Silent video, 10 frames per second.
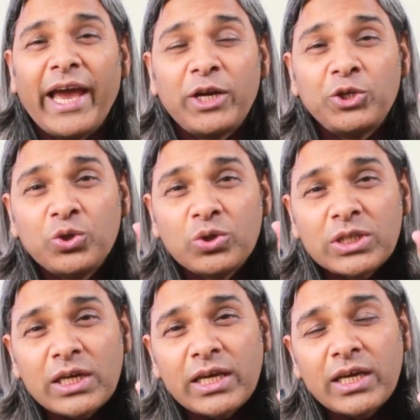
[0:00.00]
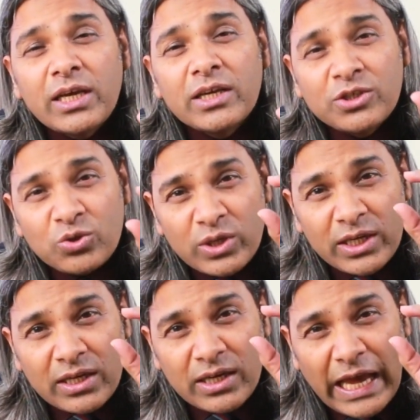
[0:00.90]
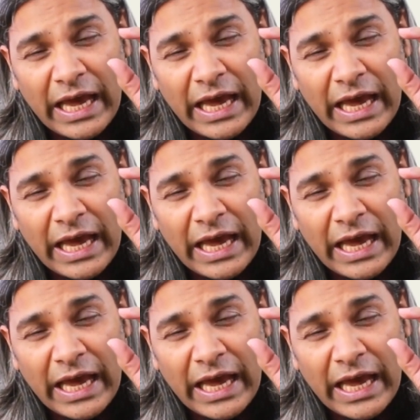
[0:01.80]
And usually during